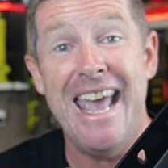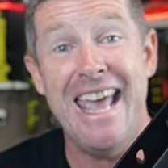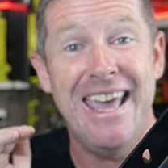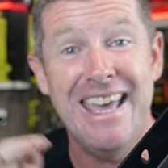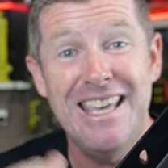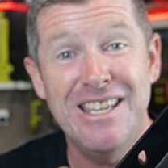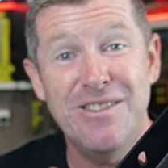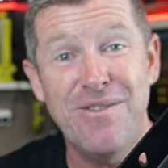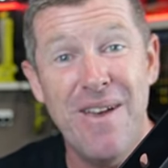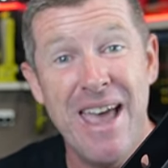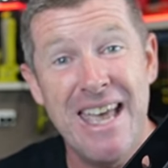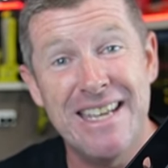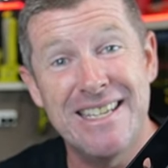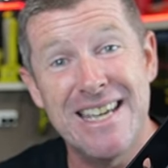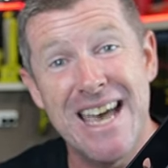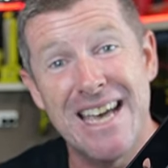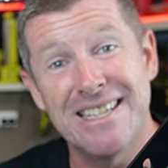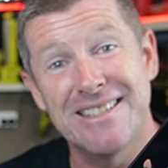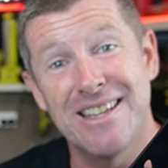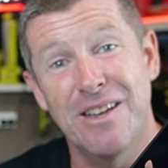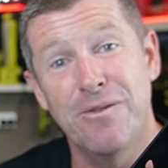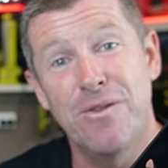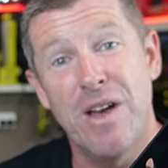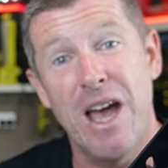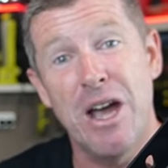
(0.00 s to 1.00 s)
is
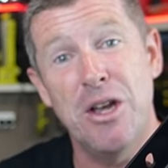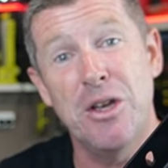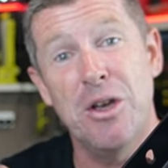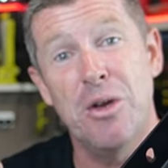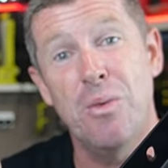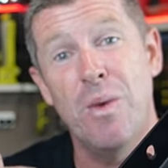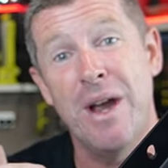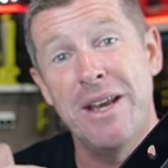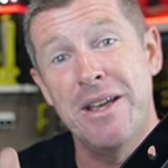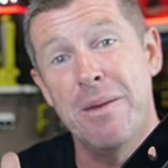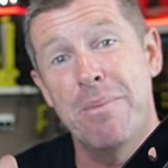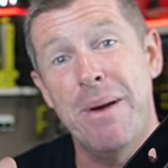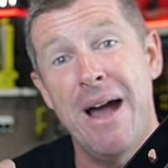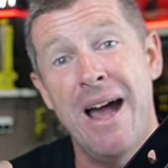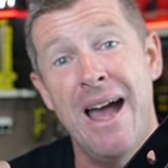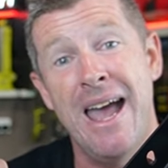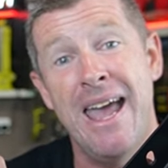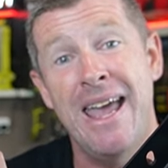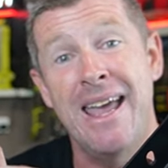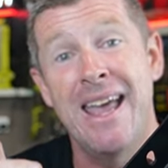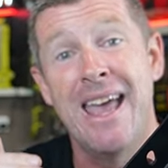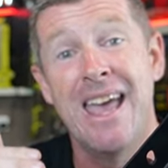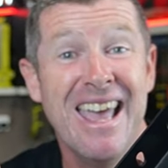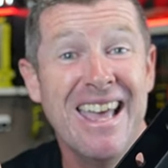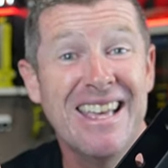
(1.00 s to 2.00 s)
fantastic value when you're
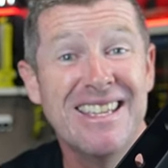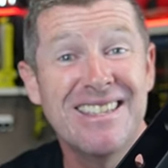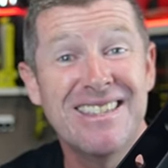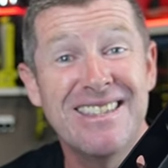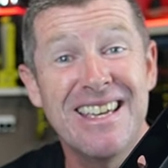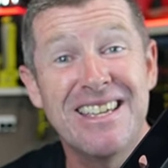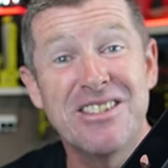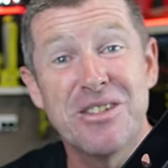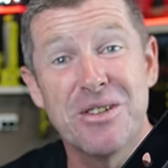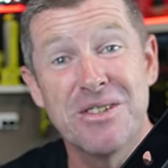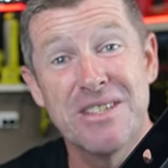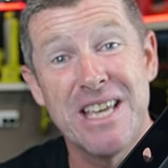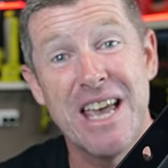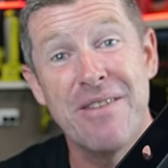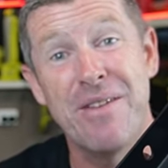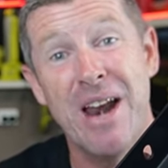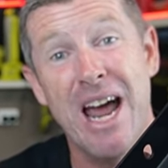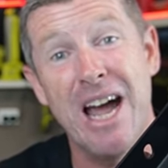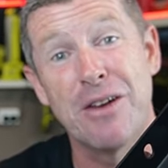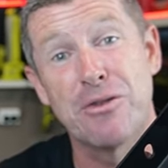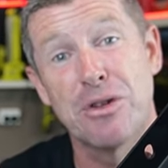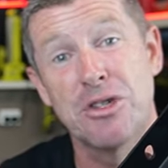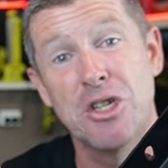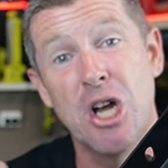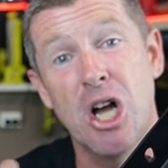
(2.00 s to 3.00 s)
paying $600 or
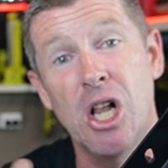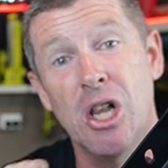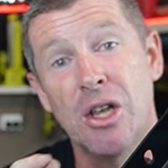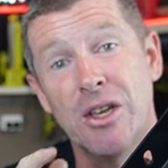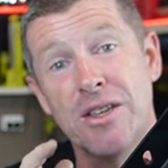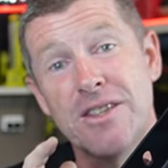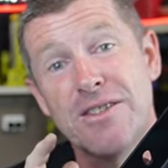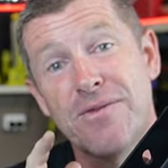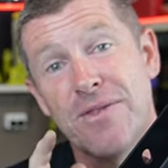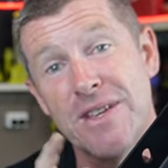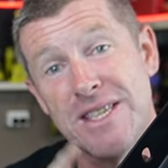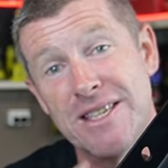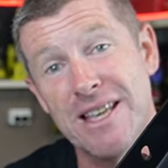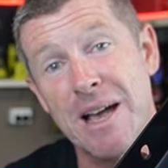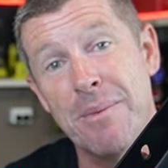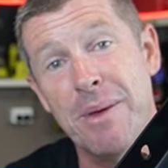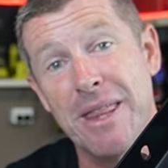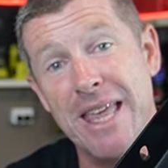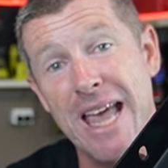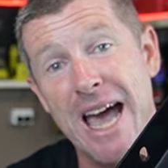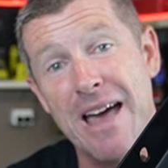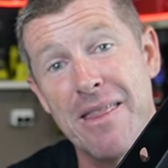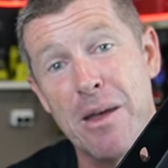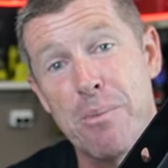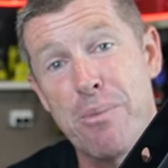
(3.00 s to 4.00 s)
$700 for some of
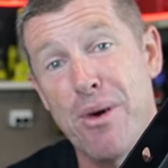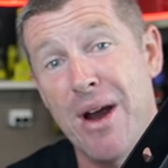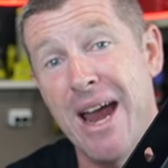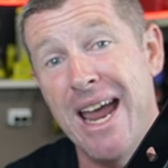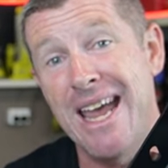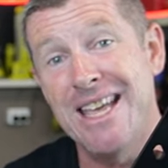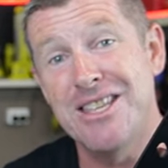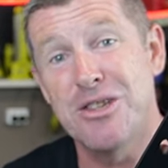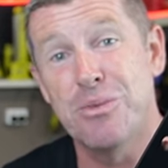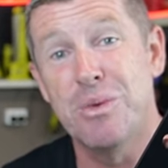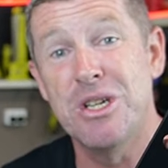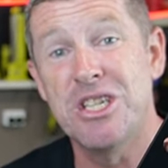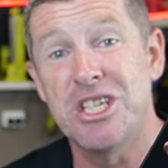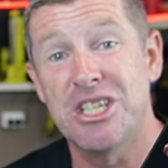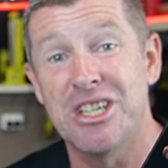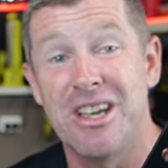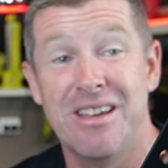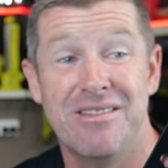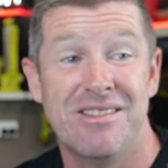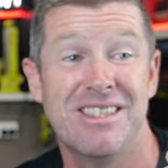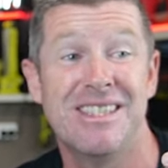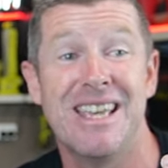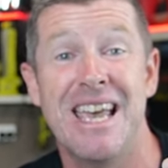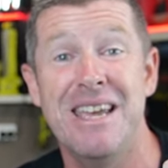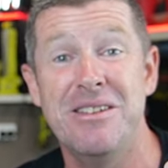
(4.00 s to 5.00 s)
the other brands, which
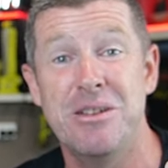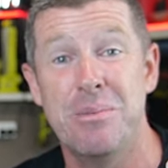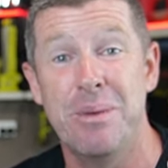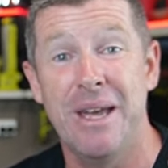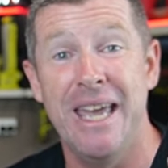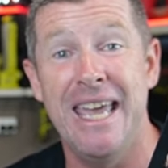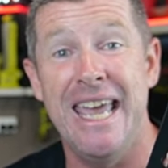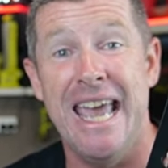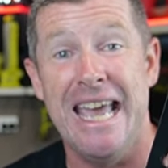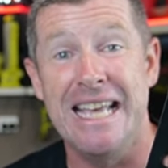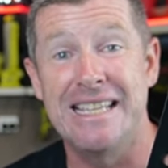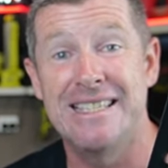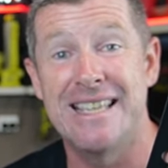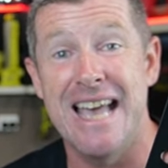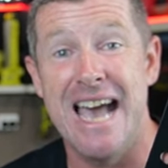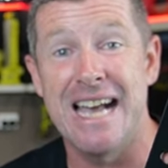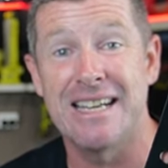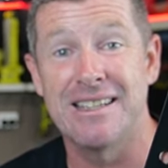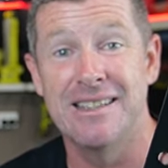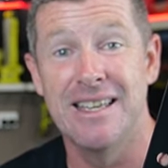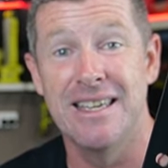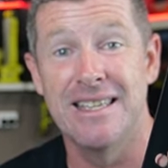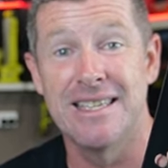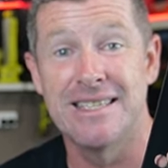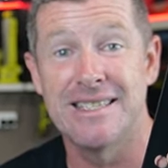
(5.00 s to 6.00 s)
seem to be
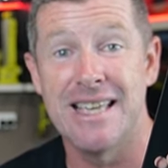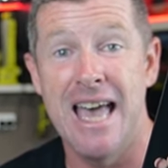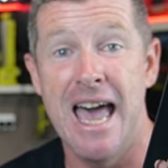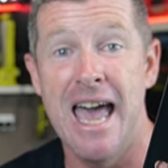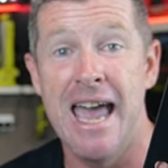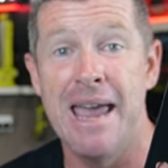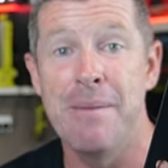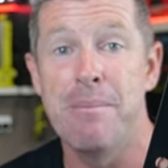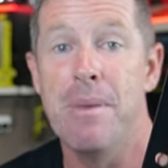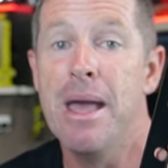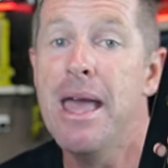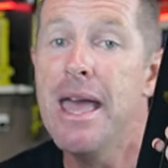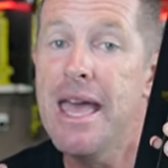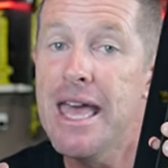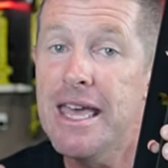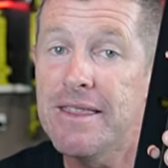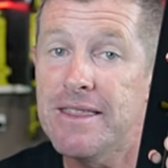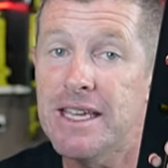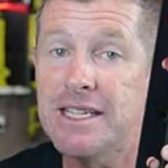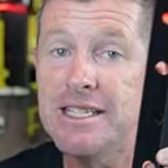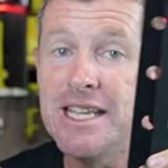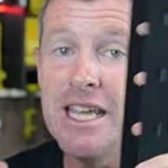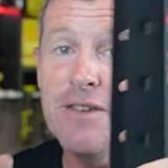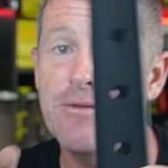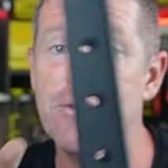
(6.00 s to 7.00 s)
exactly the same.
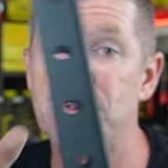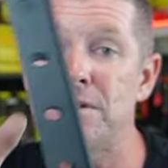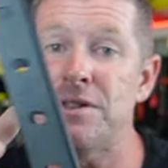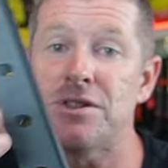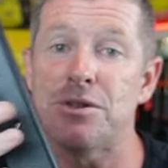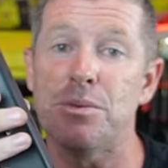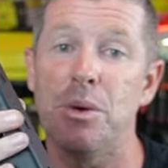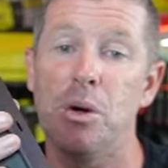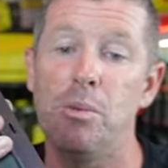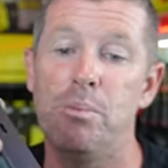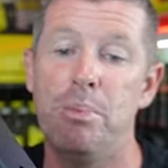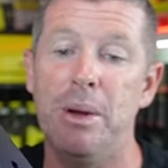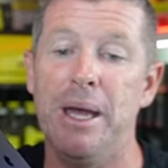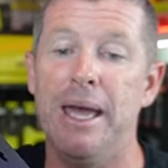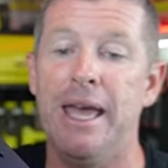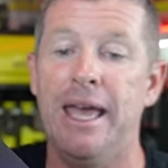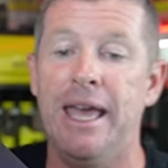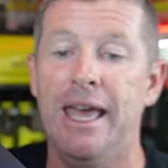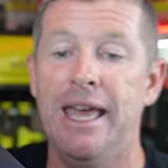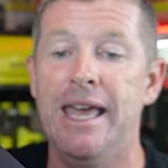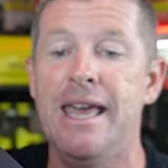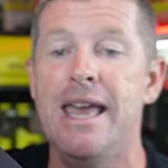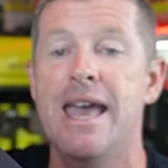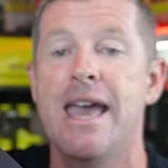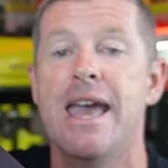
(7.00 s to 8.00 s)
The difference will
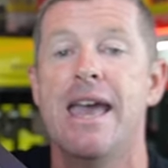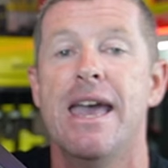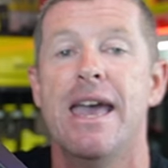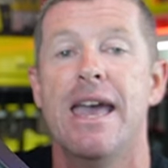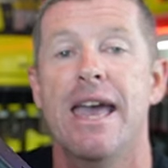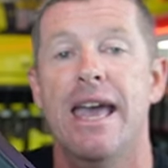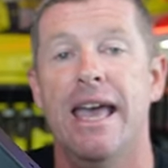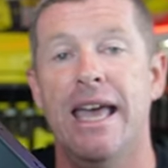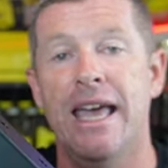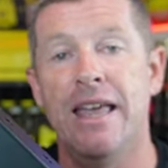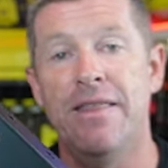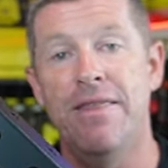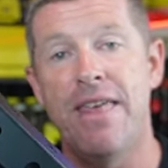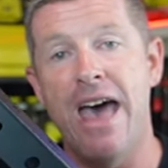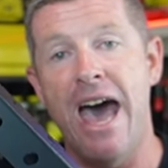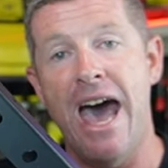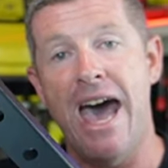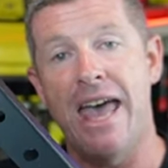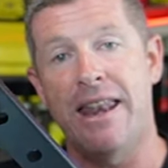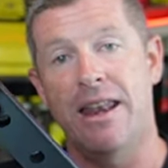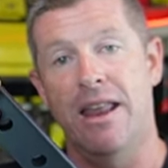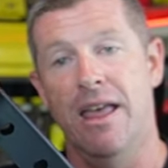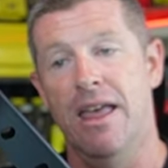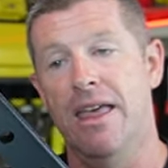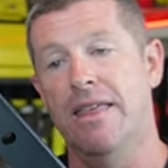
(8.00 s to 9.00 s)
be in
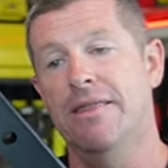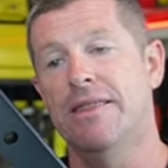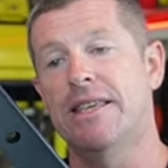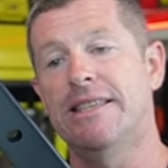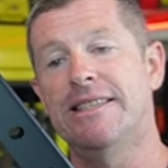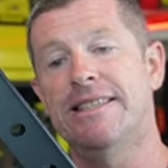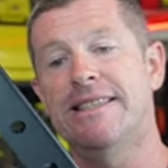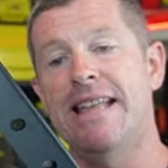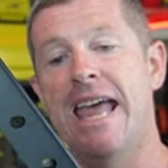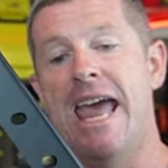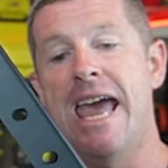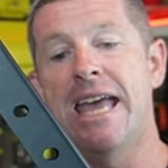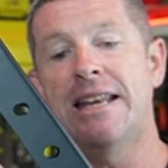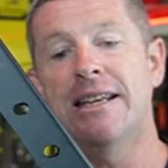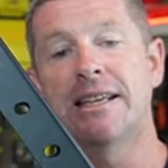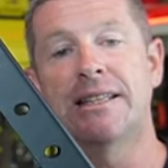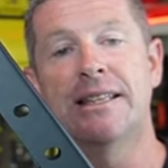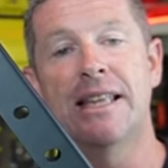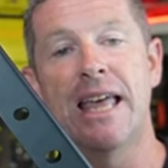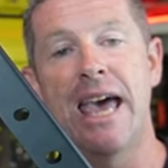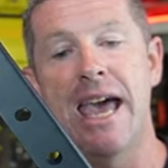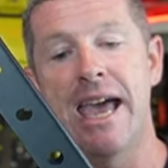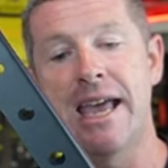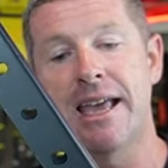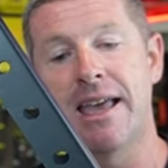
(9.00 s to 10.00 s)
that the standard
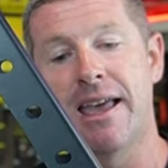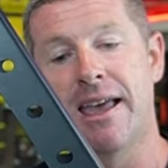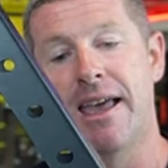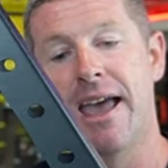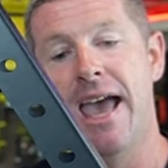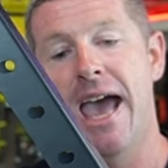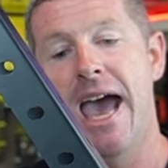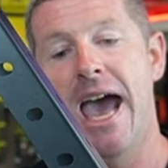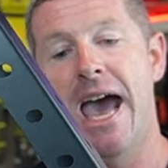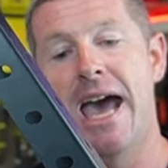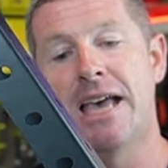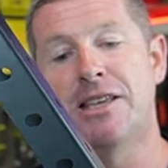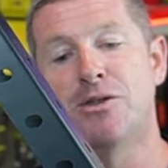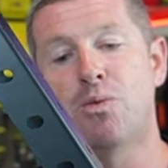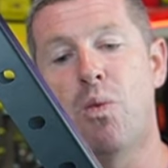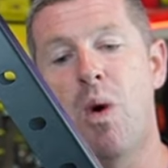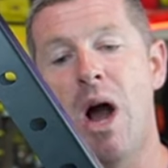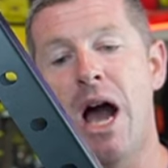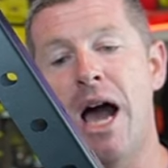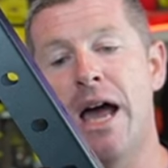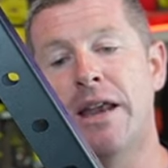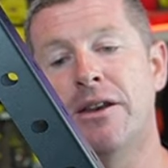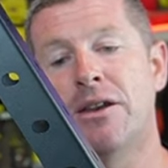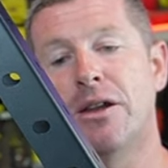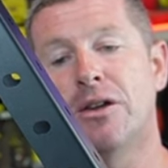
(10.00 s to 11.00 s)
leg has
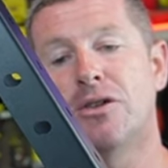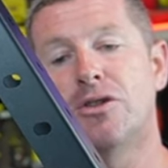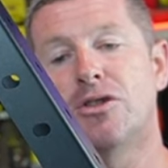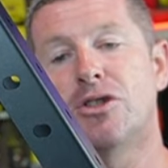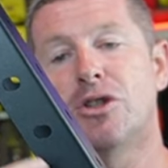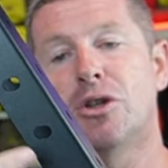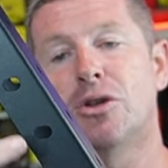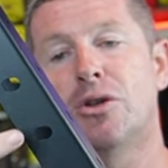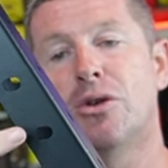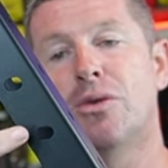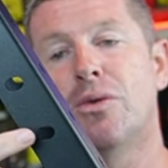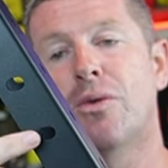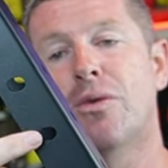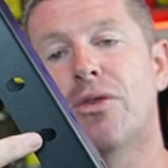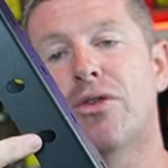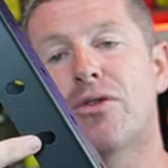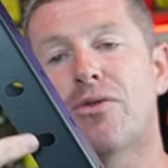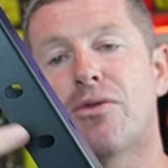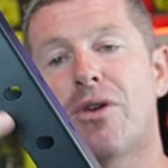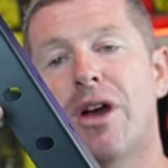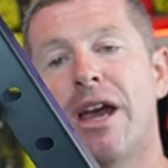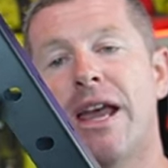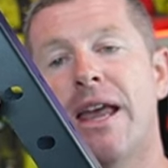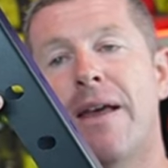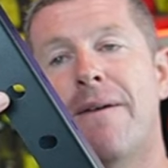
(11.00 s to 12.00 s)
1, 2,
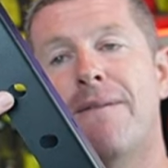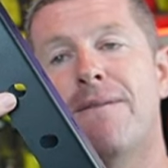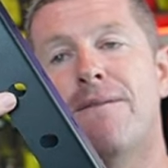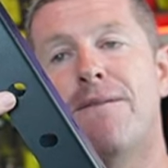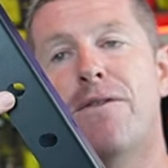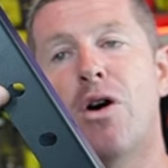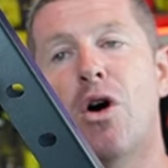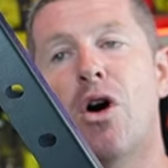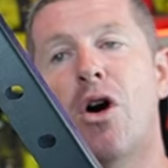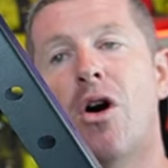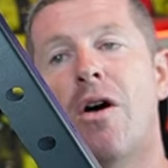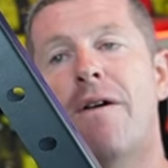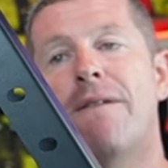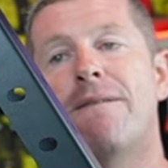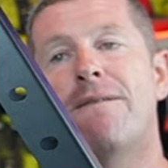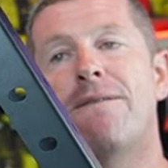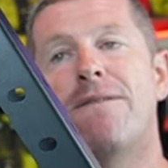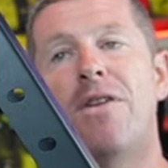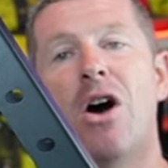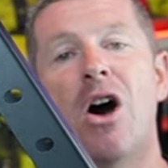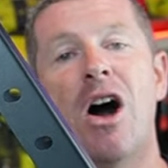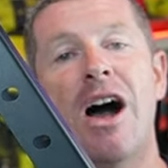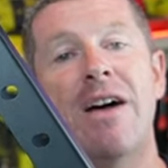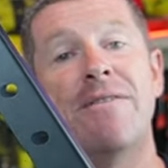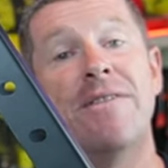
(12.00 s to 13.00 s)
3, 4,
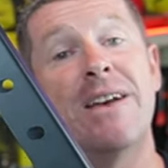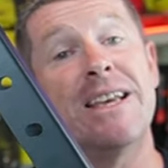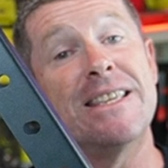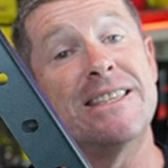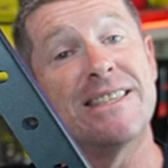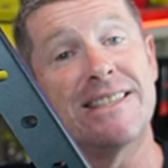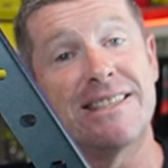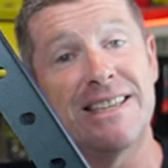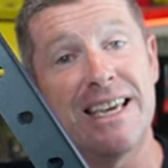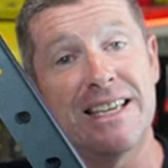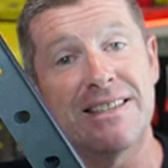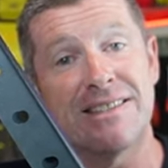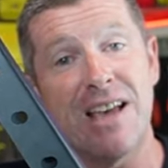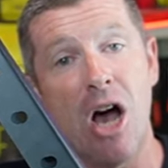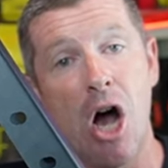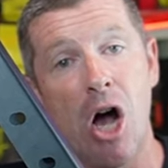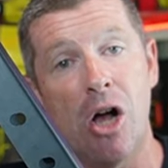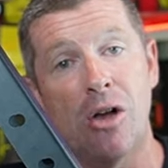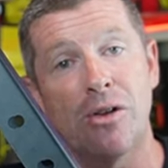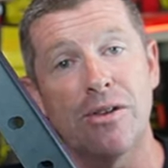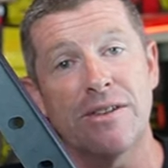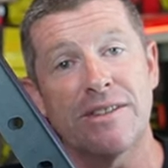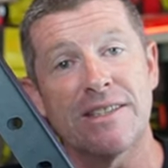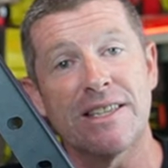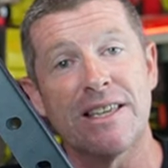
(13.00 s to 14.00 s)
5, 6
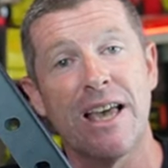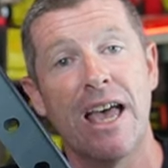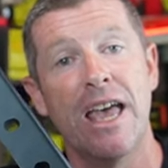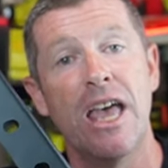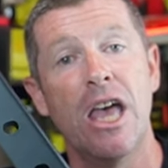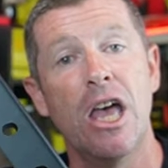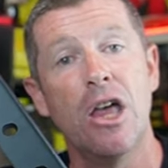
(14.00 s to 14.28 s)
holes.